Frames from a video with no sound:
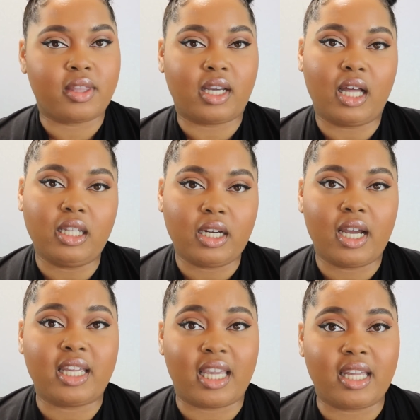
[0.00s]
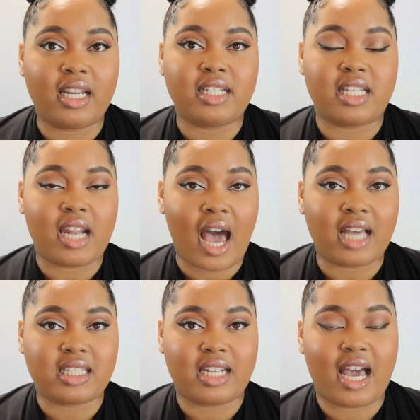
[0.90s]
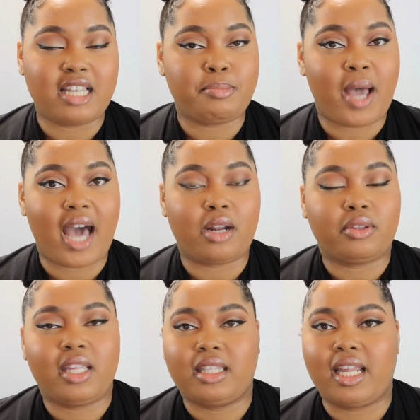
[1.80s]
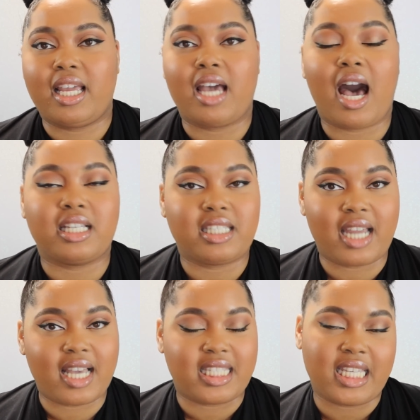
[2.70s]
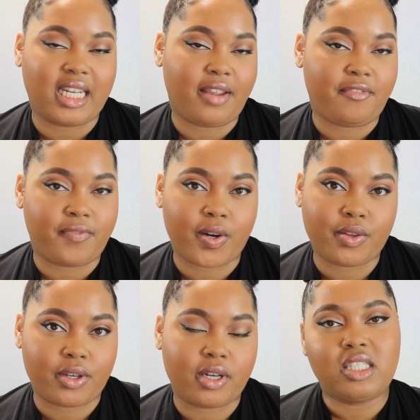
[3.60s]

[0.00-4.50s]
The color, again, it did oxidize, but I don't think that it oxidized any further.